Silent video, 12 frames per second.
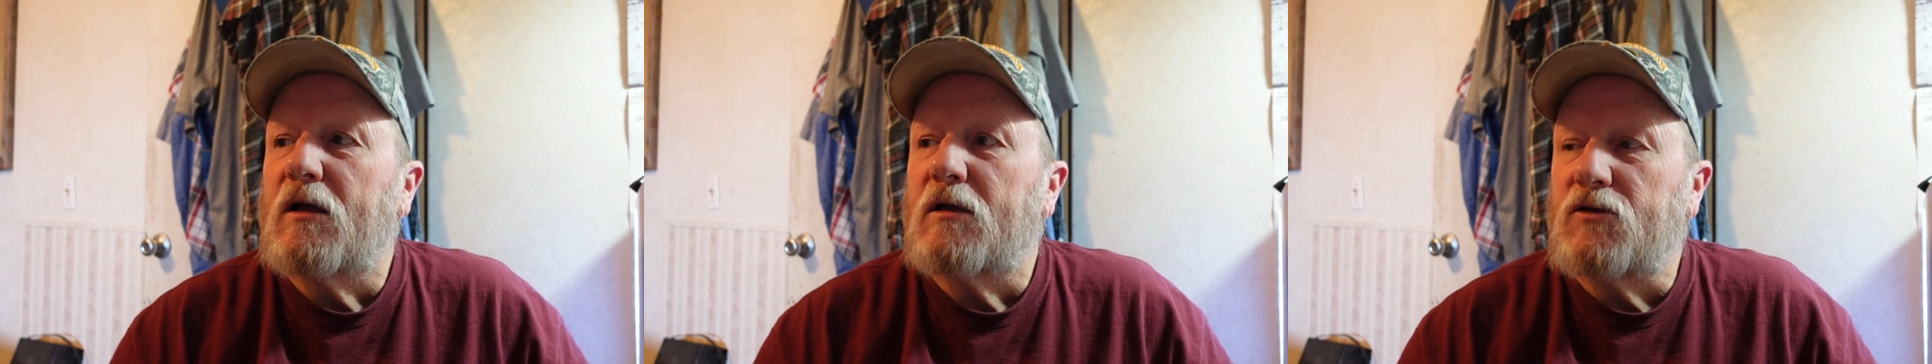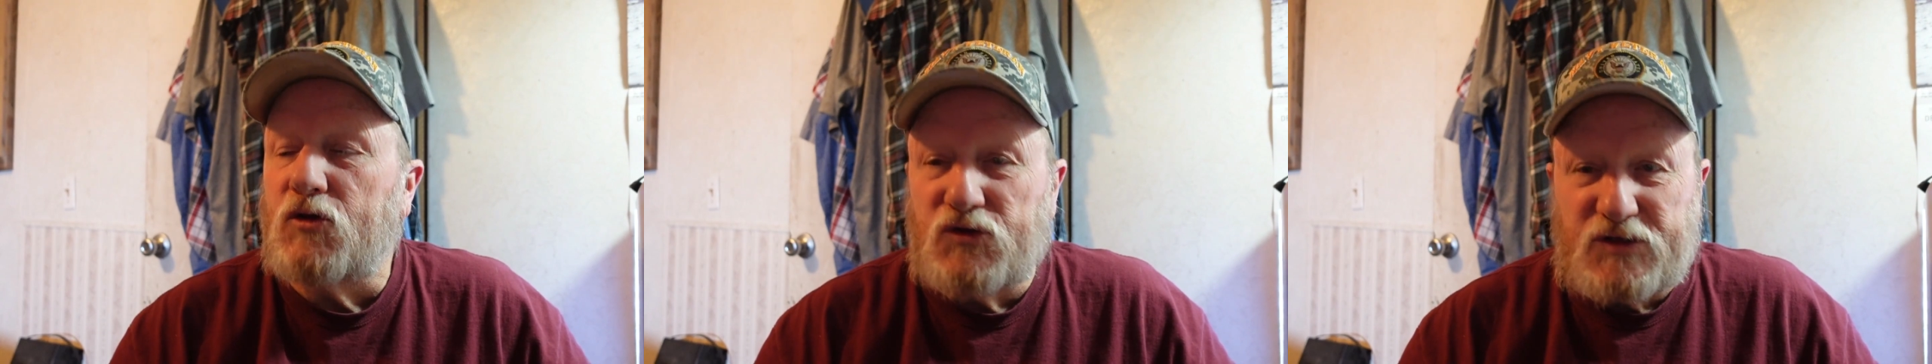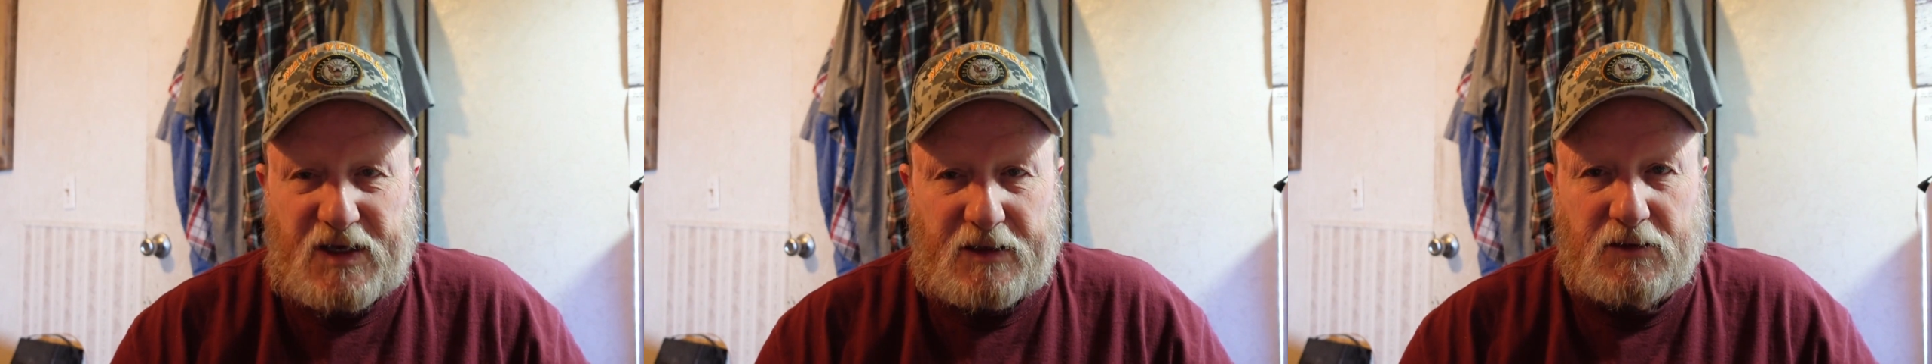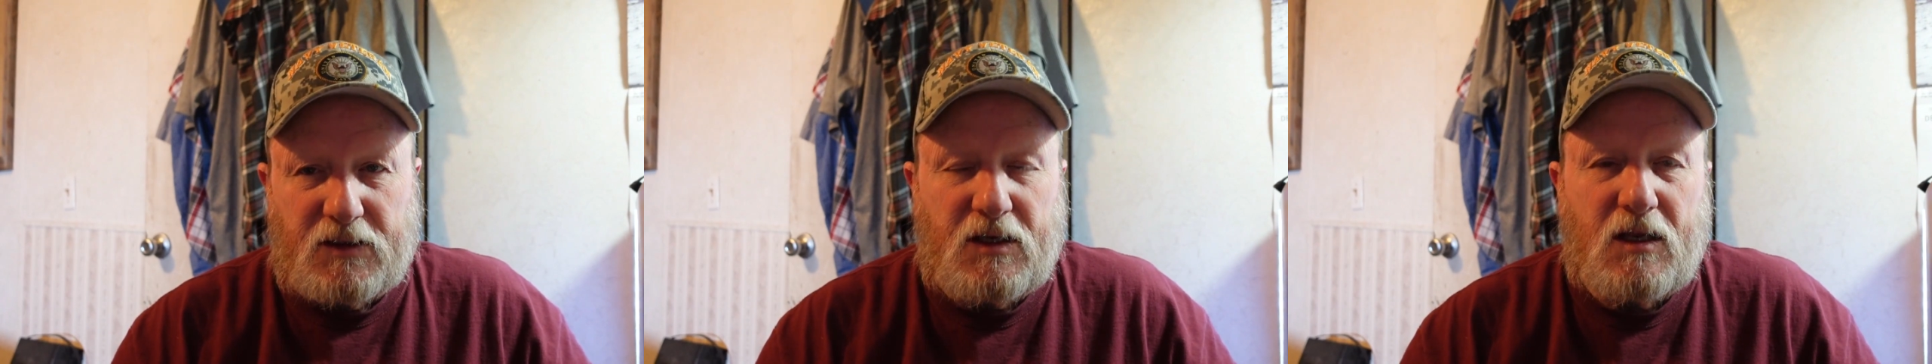New
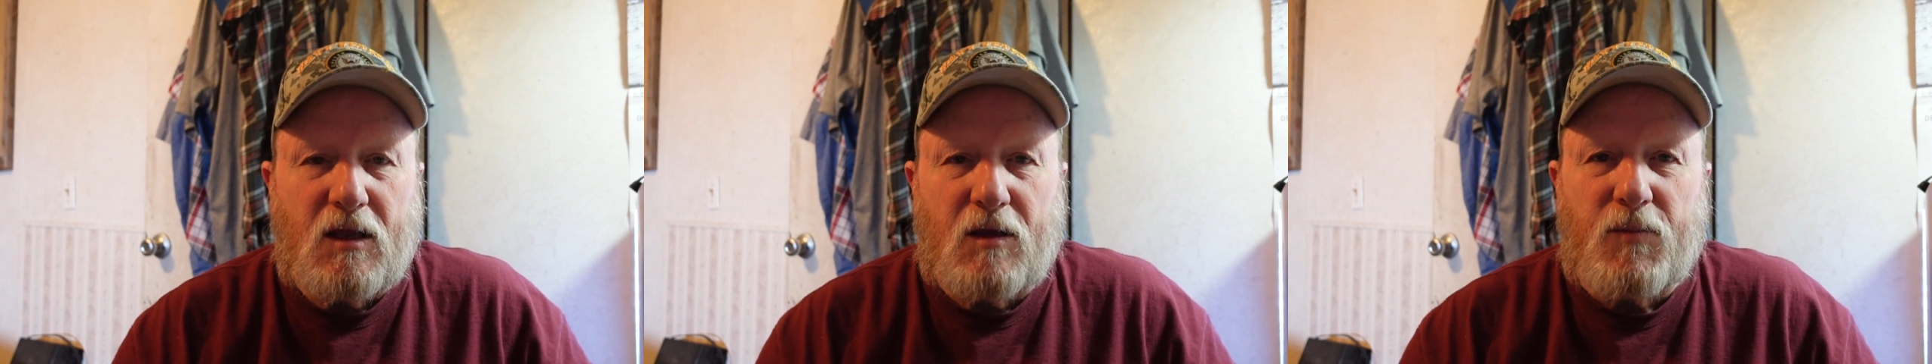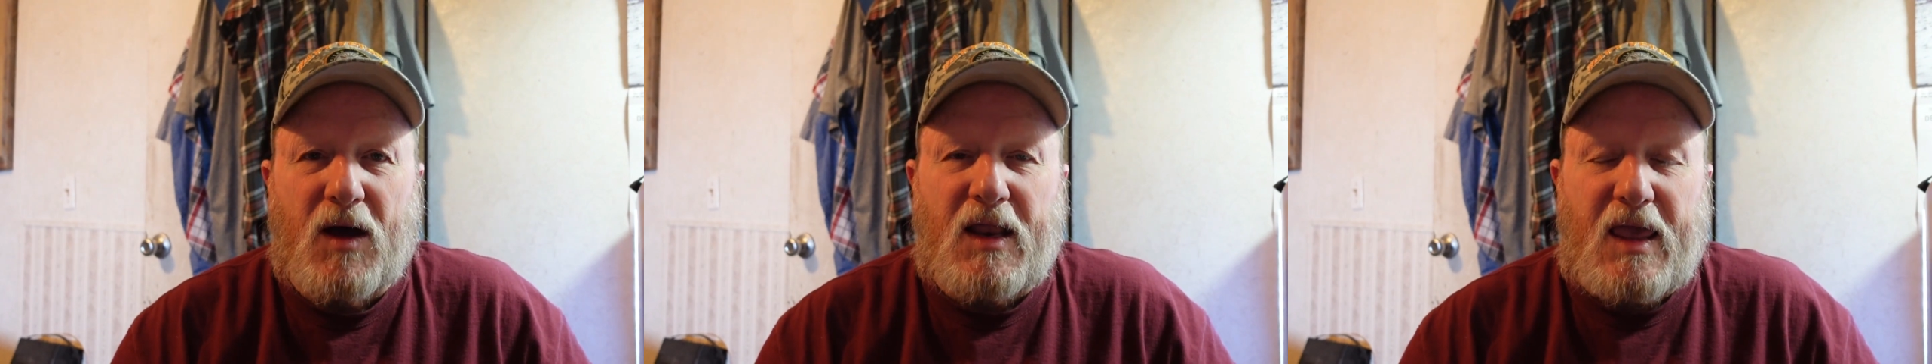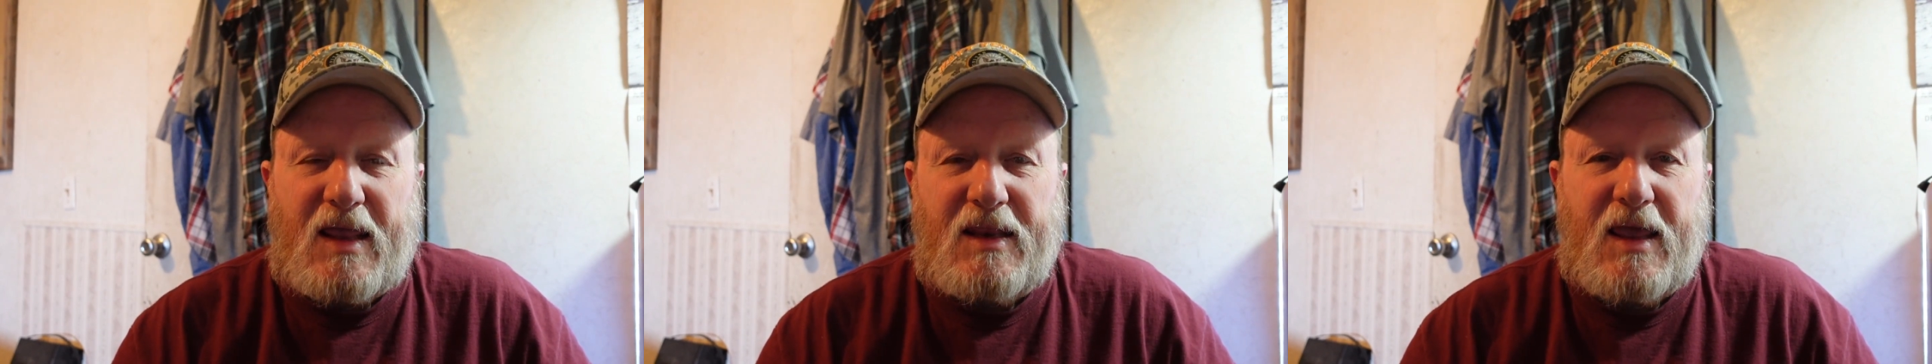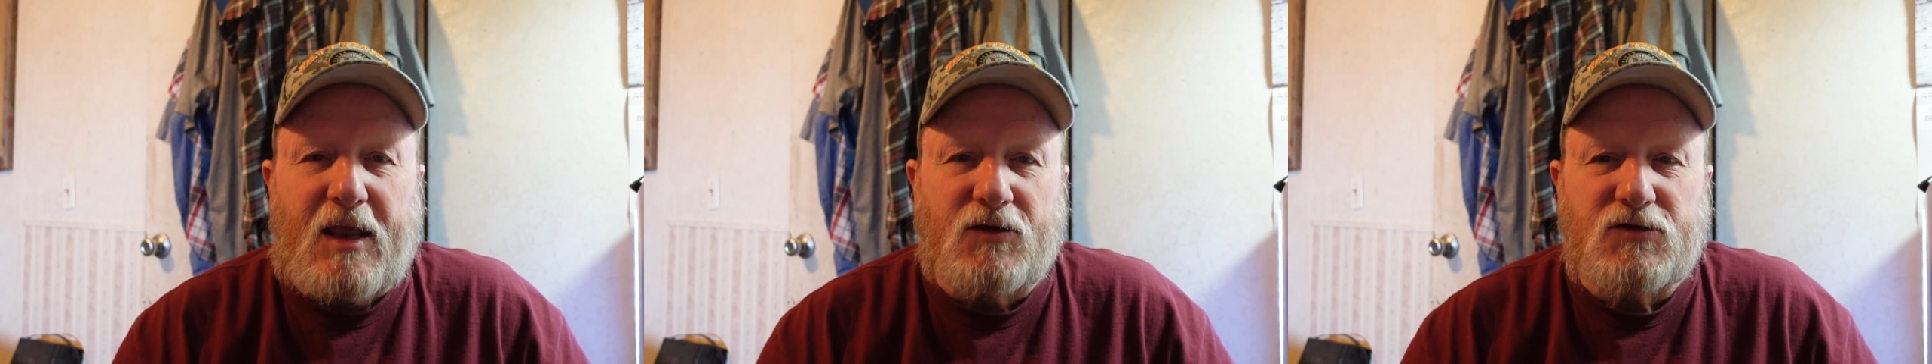Zealand, and bought
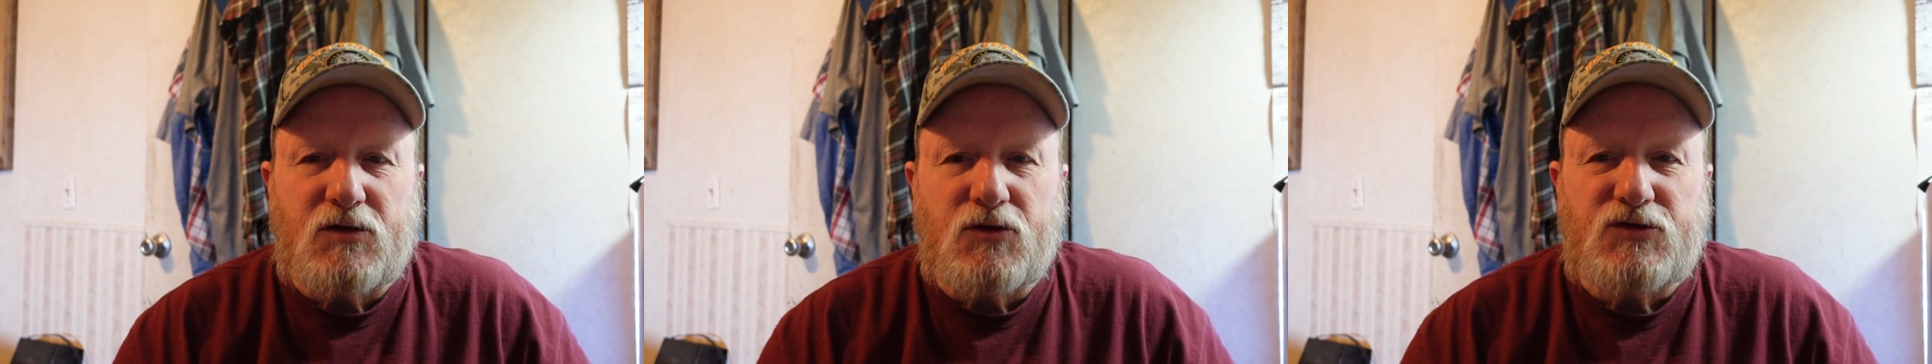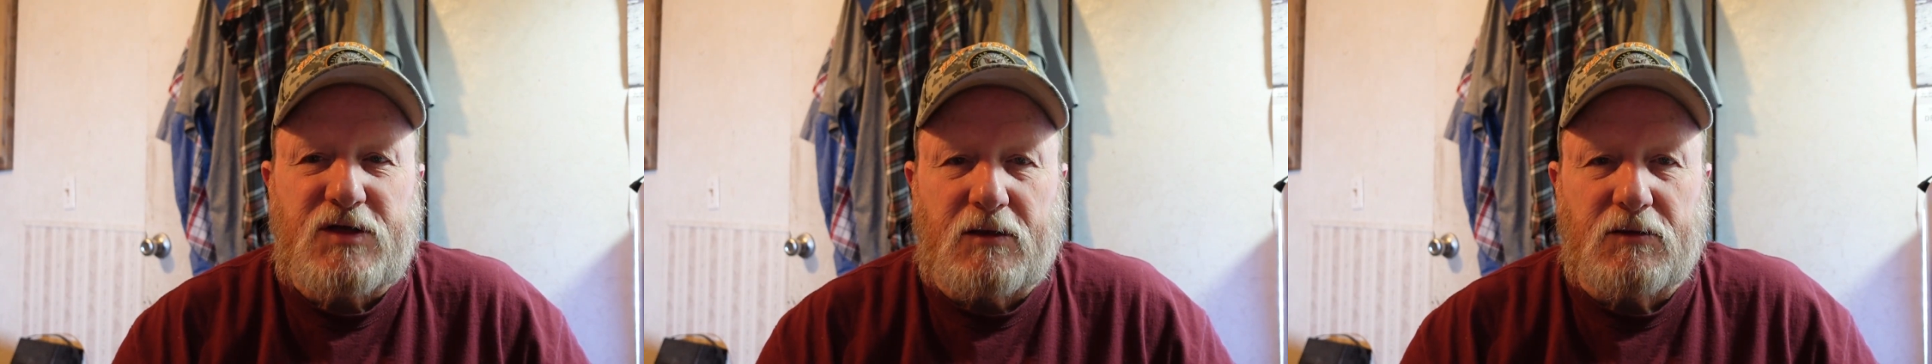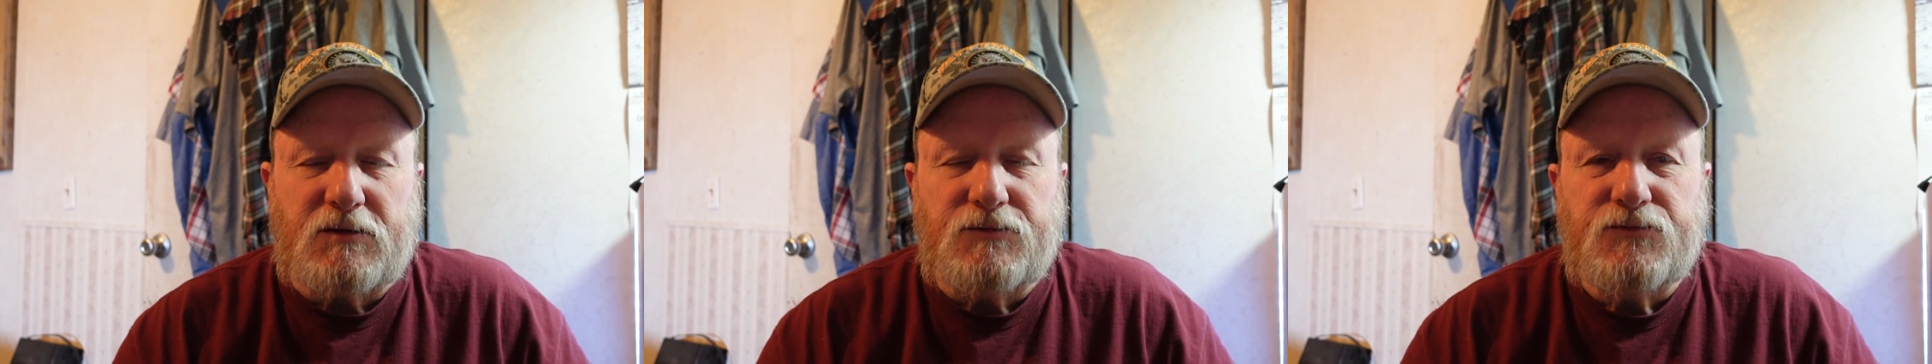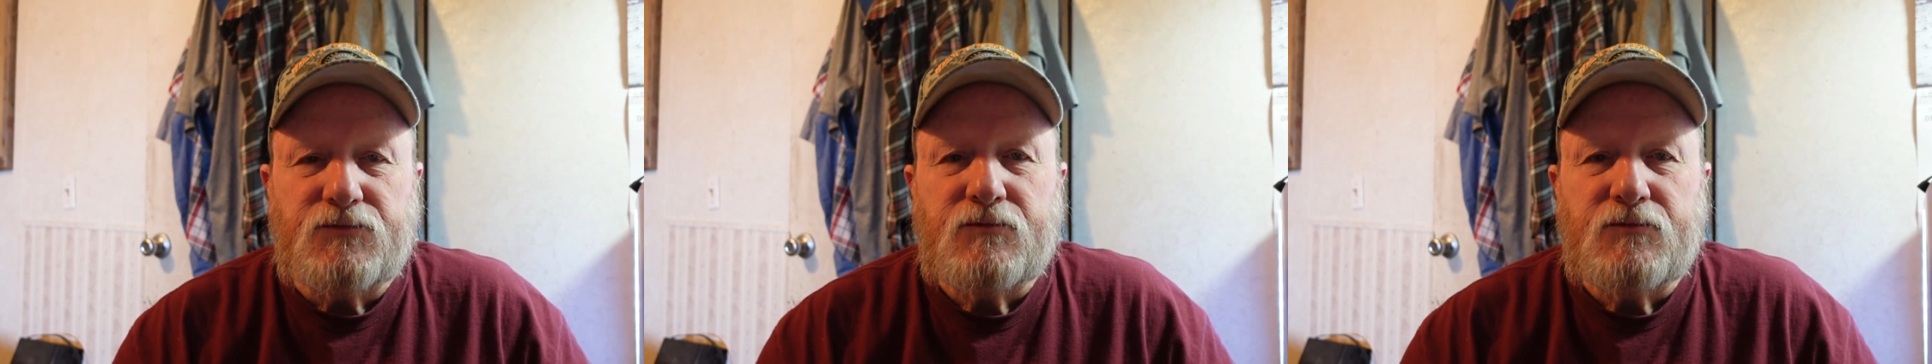80 acres in New Zealand